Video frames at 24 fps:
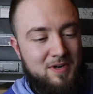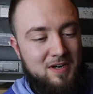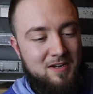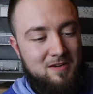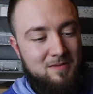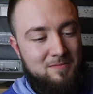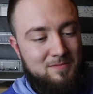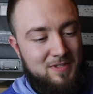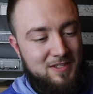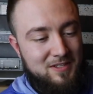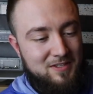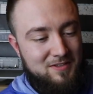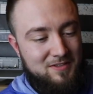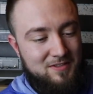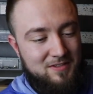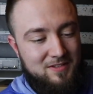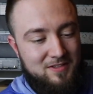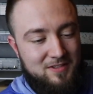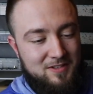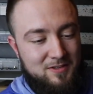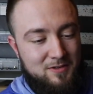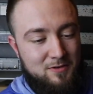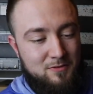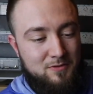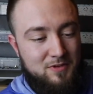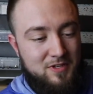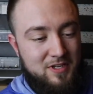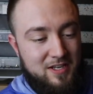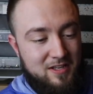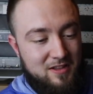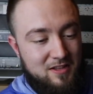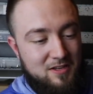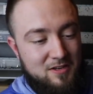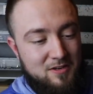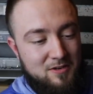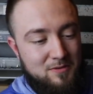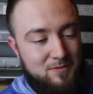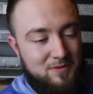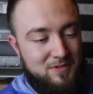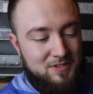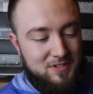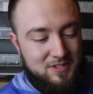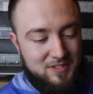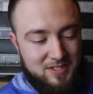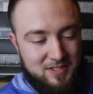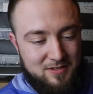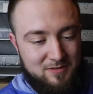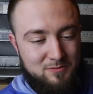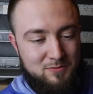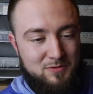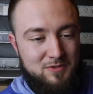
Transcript: bottom that's gonna, you know, yellow and just get